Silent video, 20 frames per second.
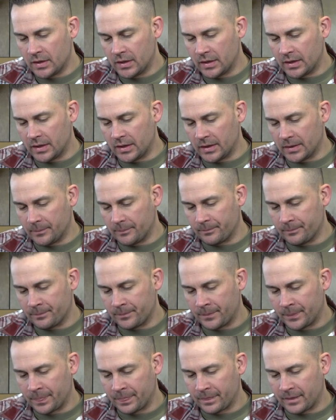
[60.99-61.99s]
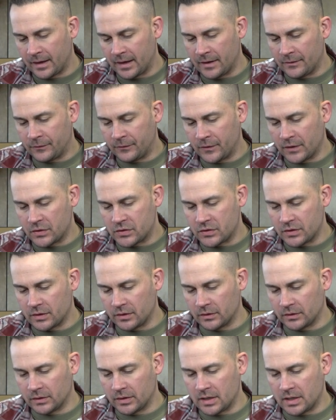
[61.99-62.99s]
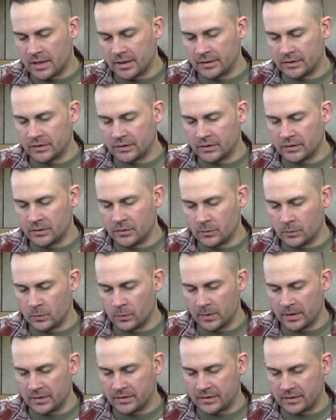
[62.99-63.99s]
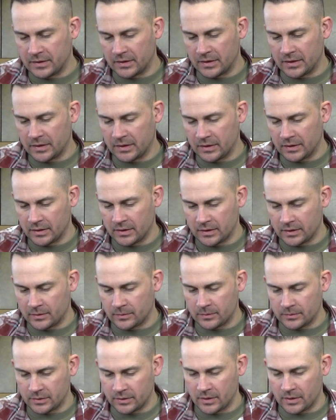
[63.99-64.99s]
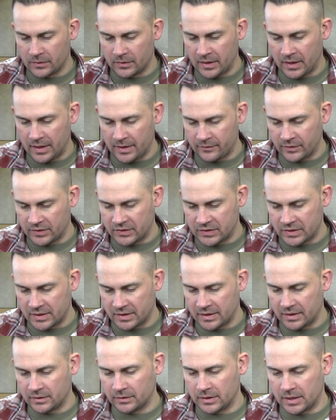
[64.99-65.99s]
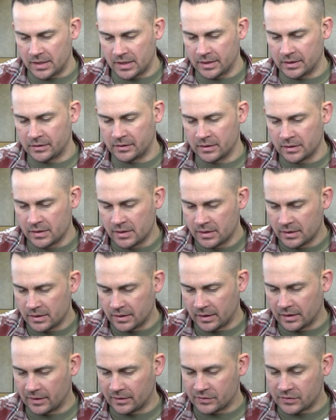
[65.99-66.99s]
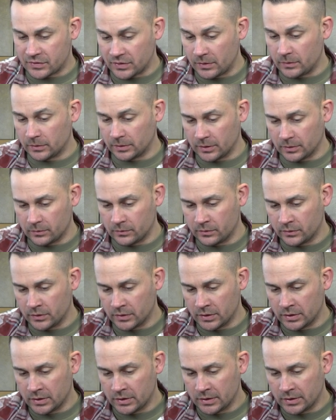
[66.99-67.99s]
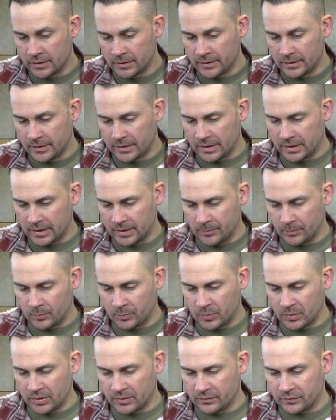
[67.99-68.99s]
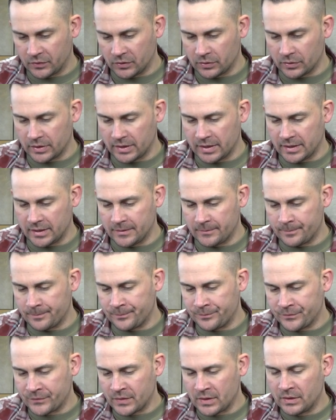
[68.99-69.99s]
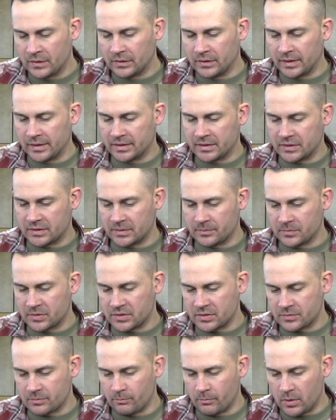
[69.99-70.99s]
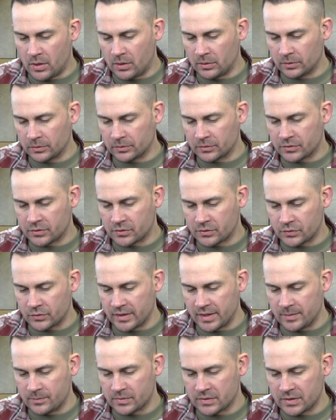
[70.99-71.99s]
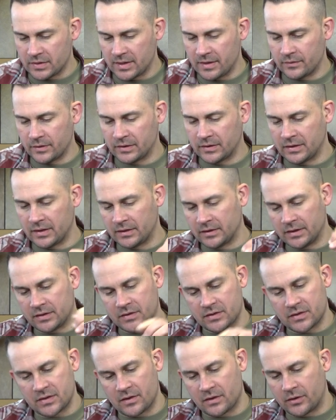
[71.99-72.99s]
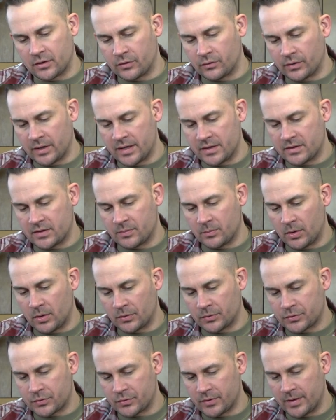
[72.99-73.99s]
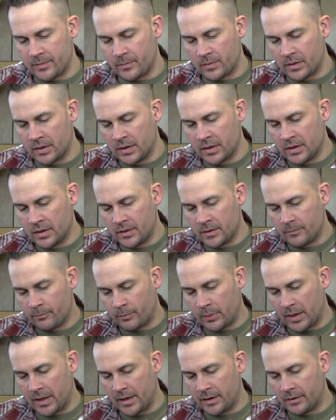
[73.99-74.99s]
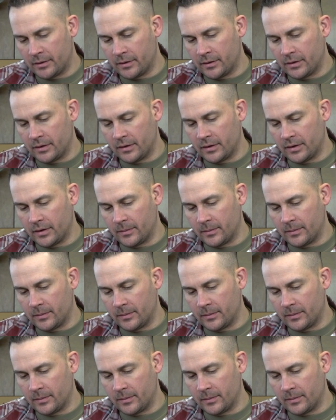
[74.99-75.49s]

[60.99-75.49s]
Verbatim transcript: I fish it a lot with a you know, the heavy sinking line. Solo, but if you're in like some smaller streams and everything, this is a great small stream pattern